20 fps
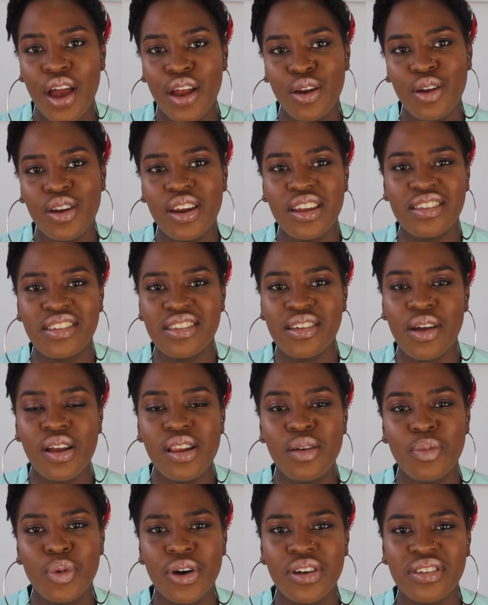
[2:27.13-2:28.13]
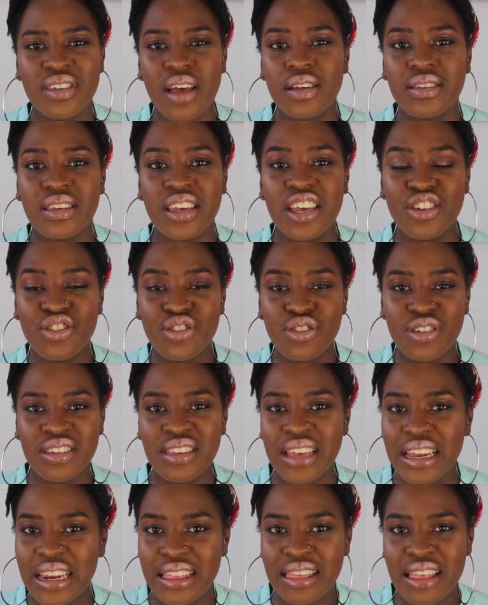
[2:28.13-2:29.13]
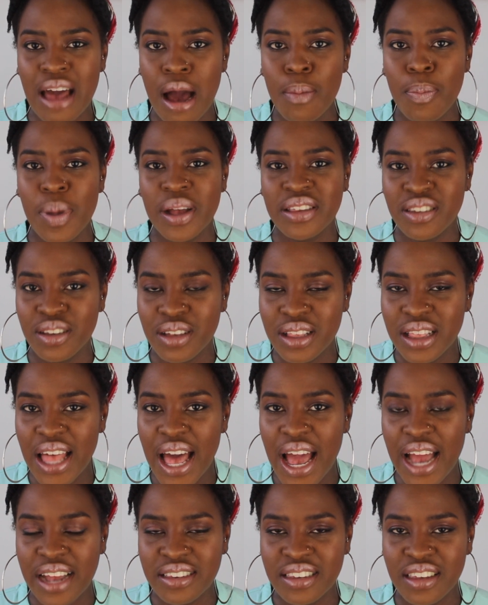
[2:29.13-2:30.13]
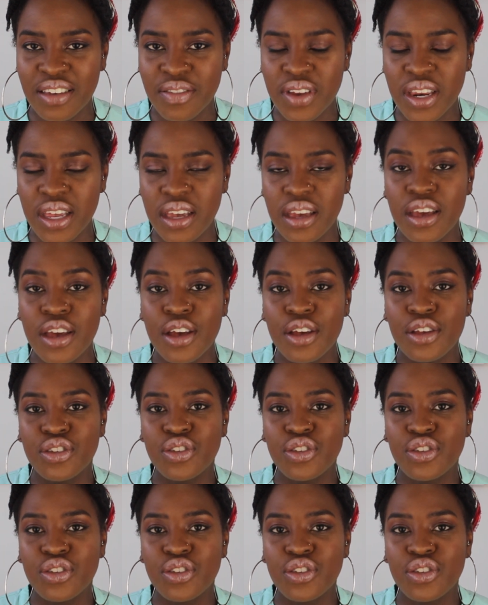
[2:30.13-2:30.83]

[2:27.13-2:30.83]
not necessarily because I was interested in that particular activity.